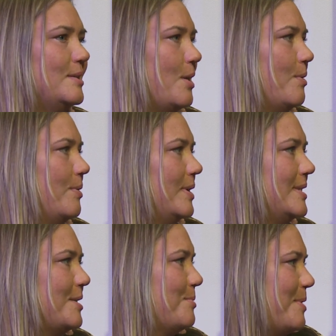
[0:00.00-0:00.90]
So
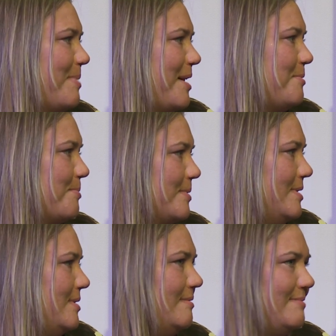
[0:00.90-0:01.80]
it's a
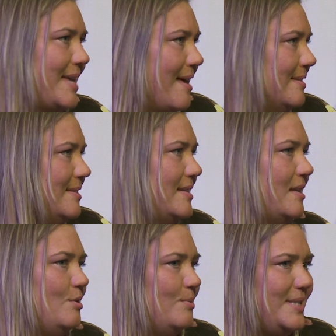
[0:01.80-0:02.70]
3x3 tent,
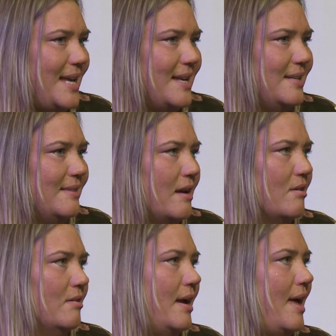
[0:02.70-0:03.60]
and you stand in
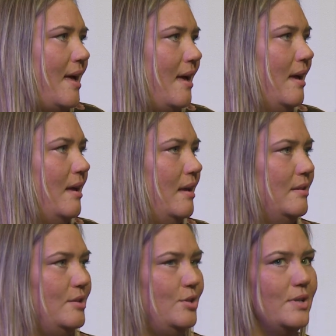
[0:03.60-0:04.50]
there,
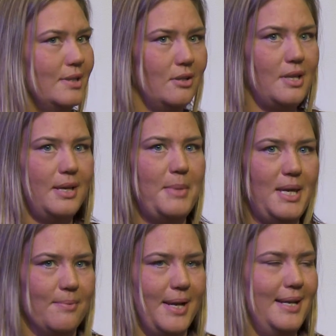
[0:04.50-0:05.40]
and you can look like
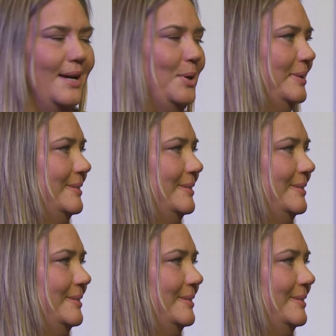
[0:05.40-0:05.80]
me right now.